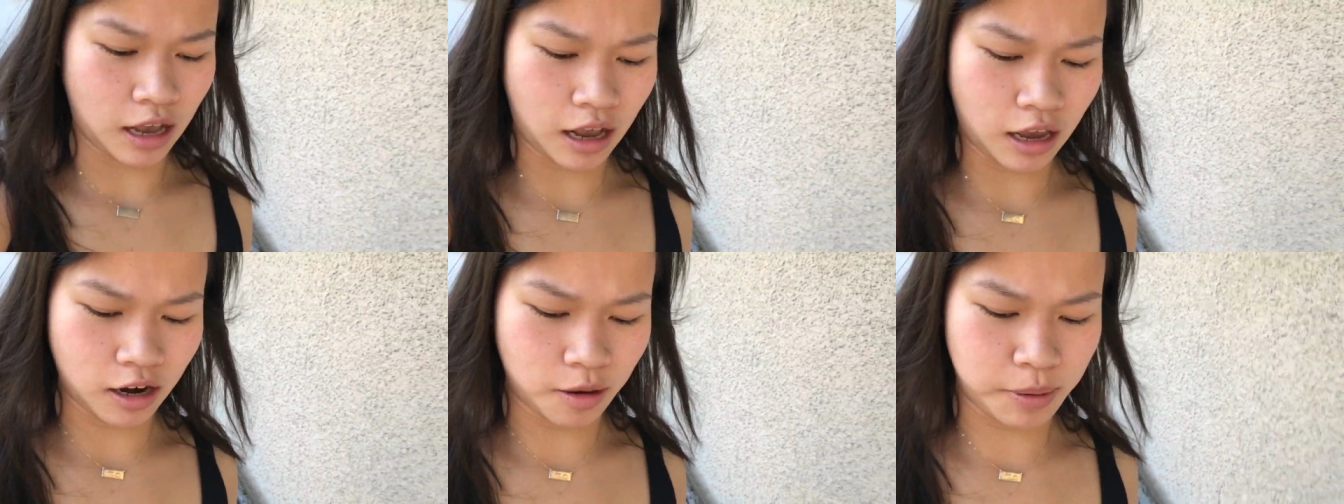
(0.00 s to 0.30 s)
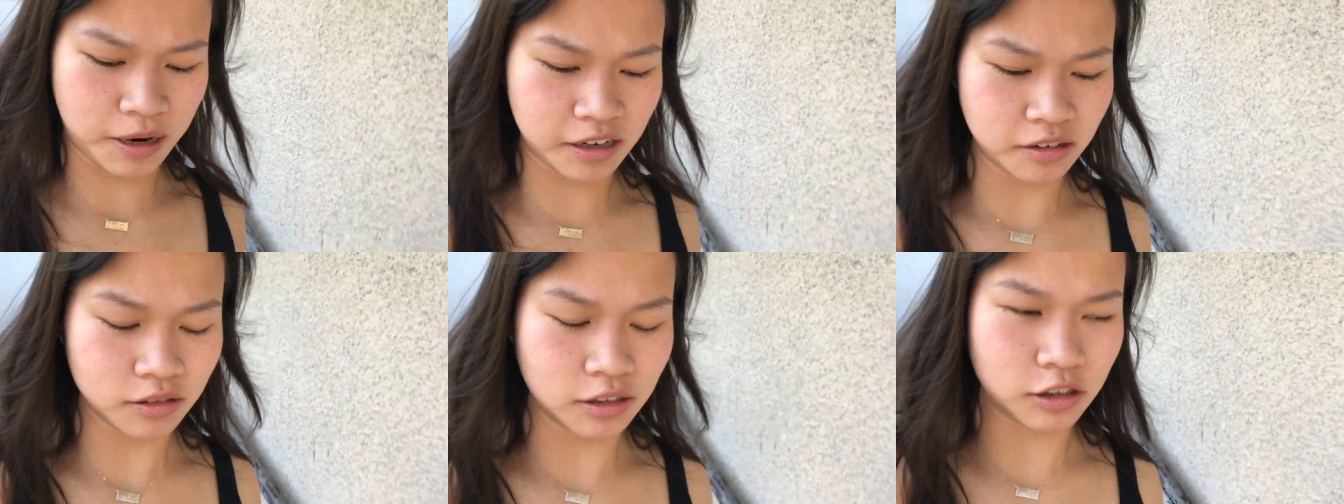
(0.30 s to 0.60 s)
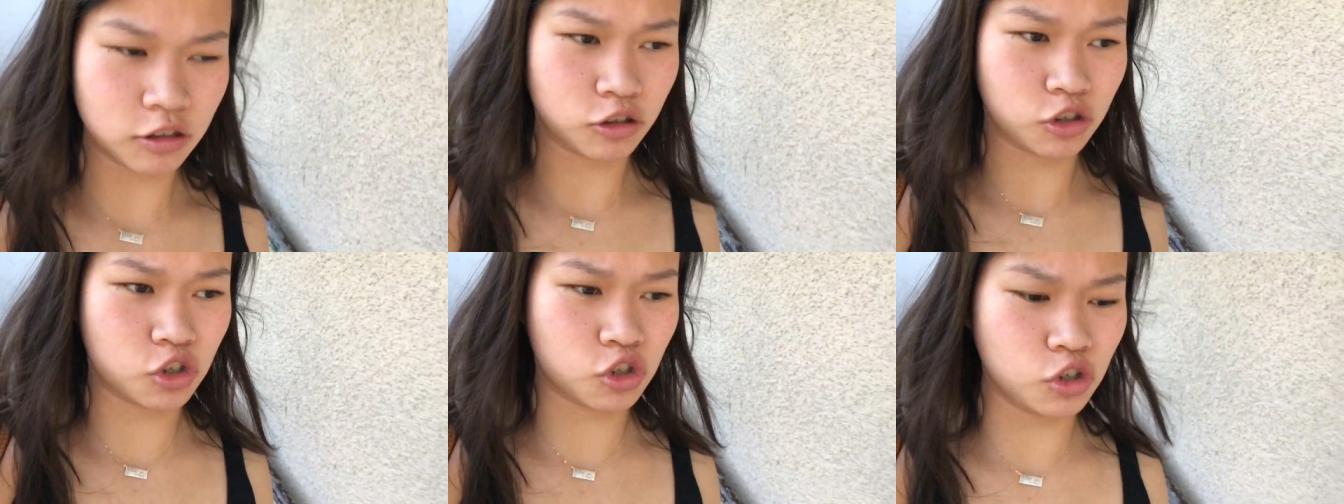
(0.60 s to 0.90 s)
and
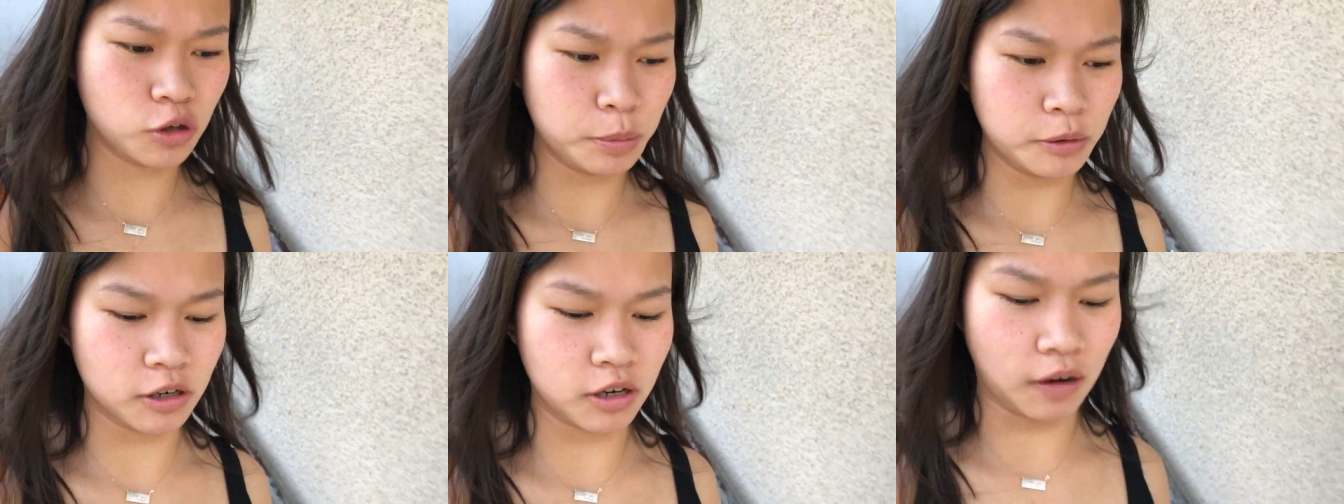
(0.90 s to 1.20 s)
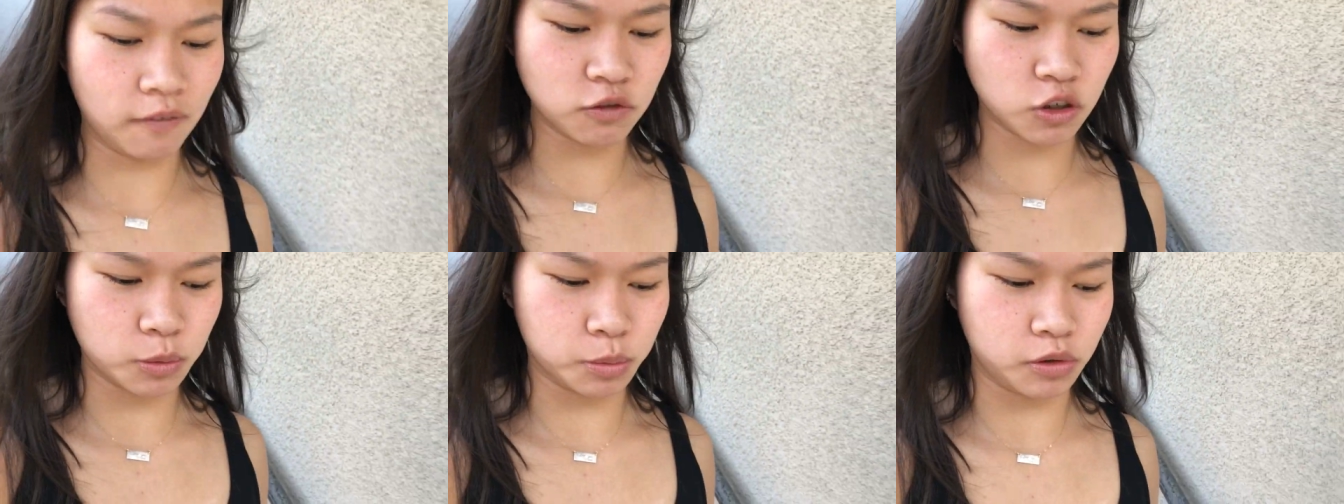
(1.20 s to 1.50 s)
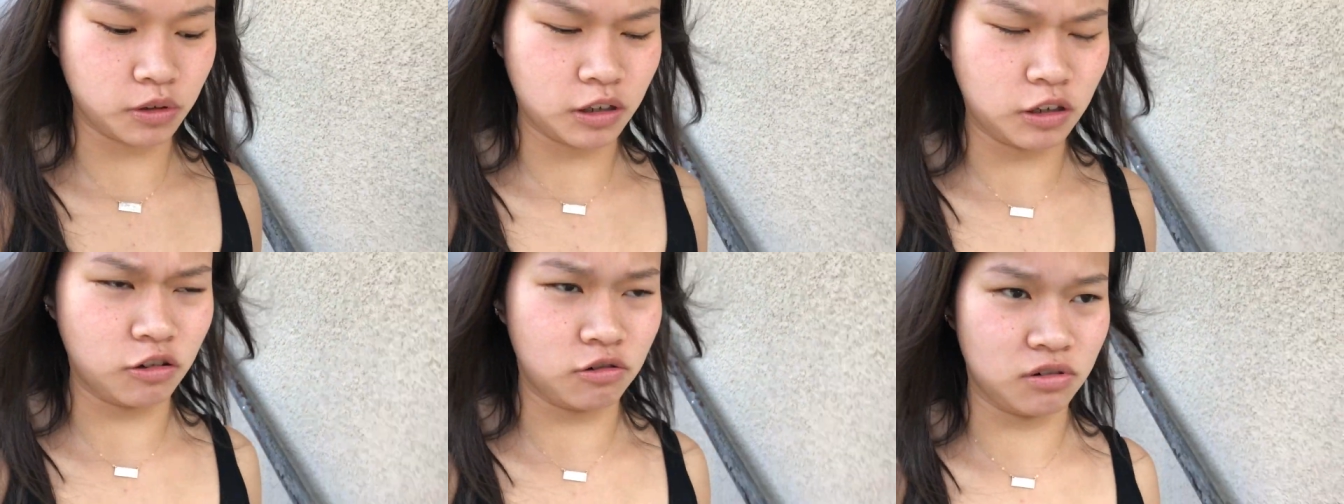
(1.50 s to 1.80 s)
apparently they're super
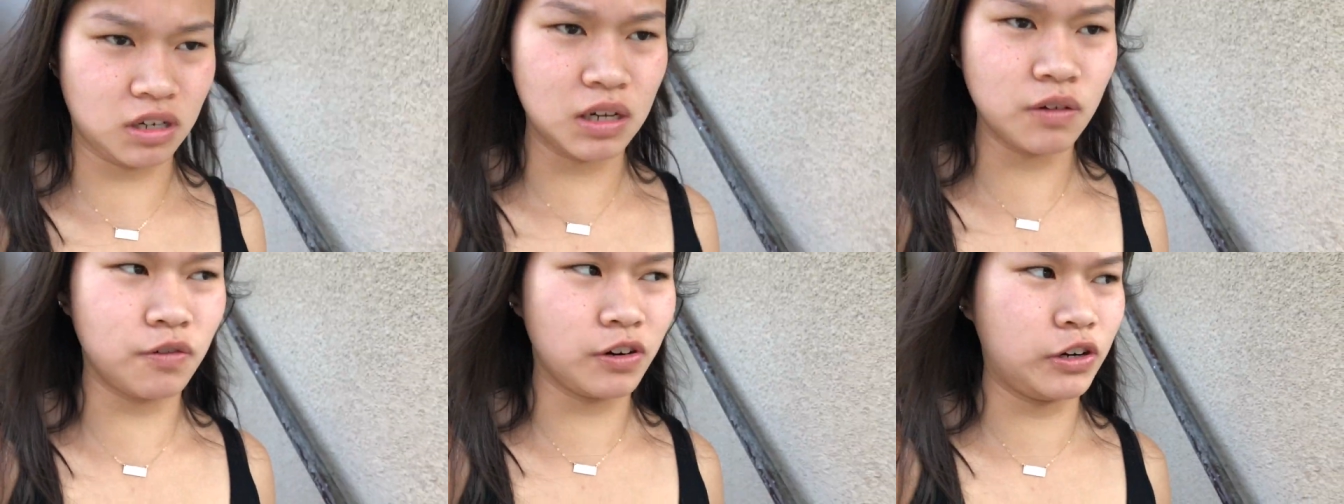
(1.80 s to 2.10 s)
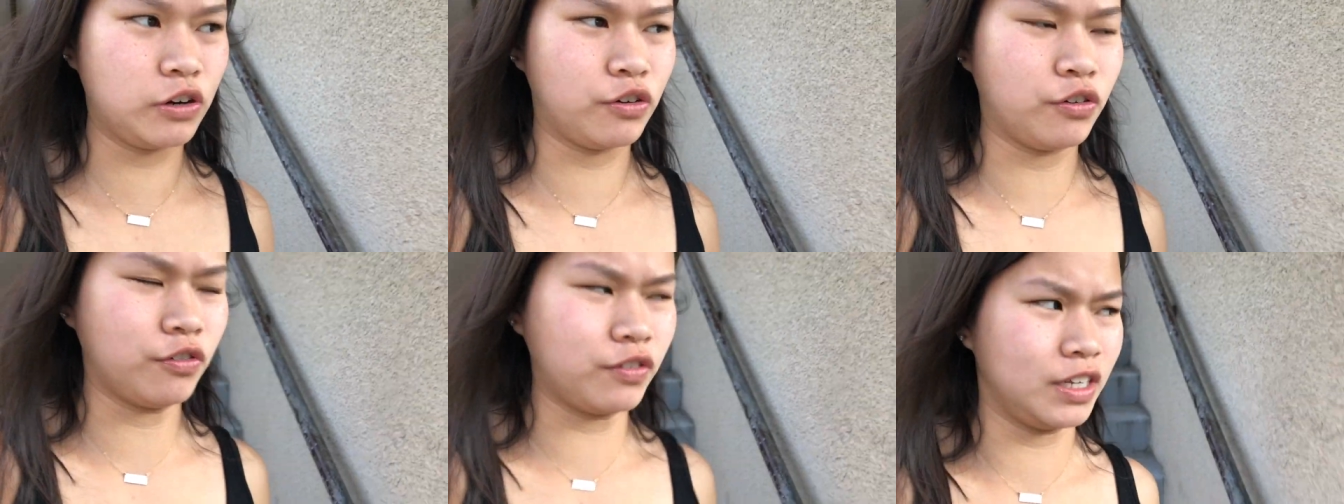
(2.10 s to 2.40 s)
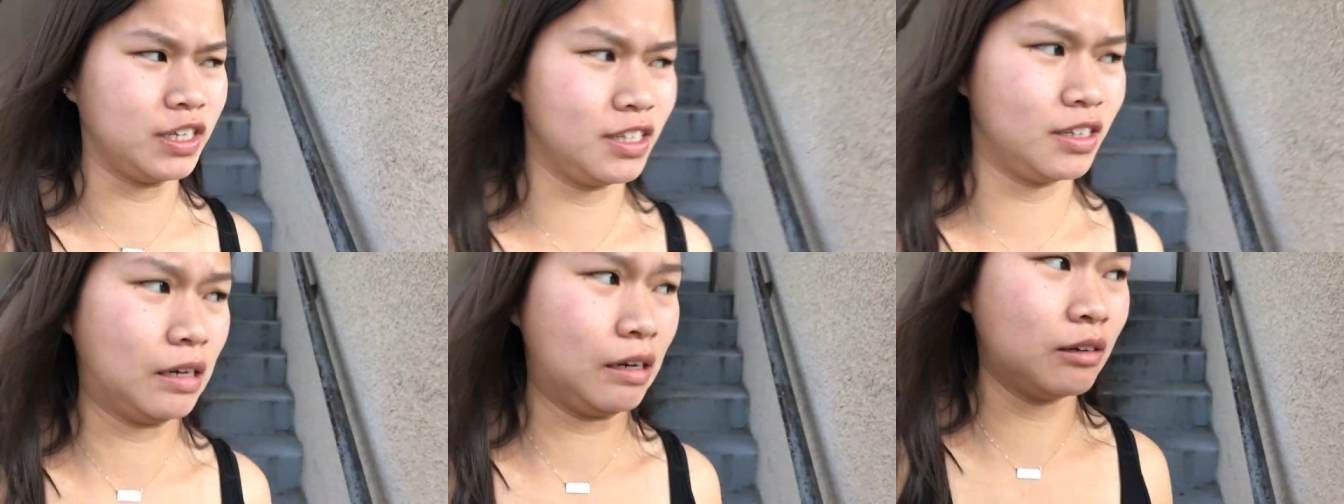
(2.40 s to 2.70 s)
comfortable and great for your
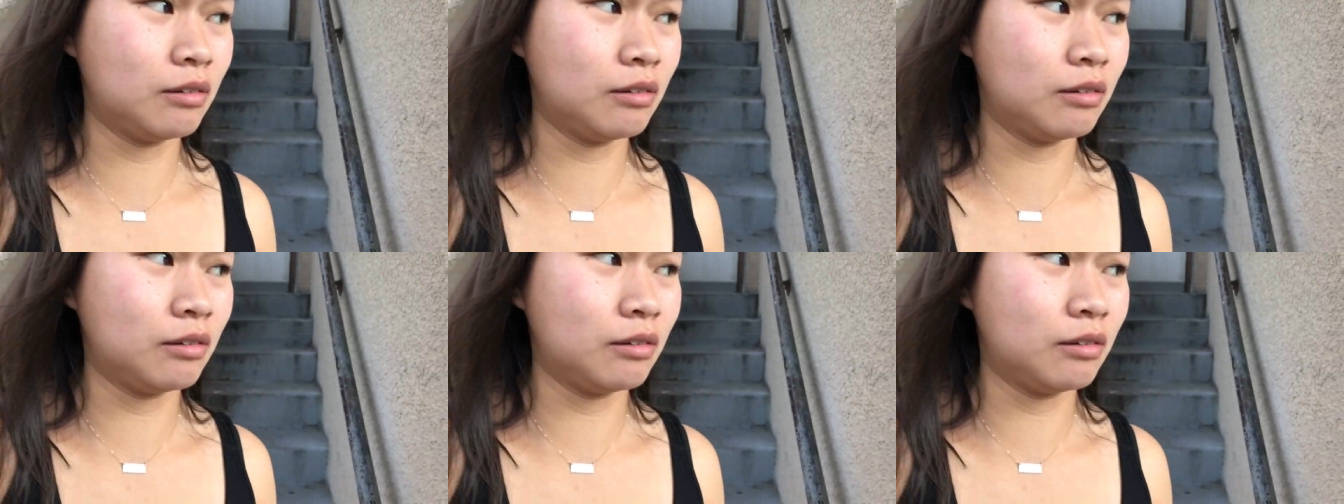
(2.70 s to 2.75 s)
feet.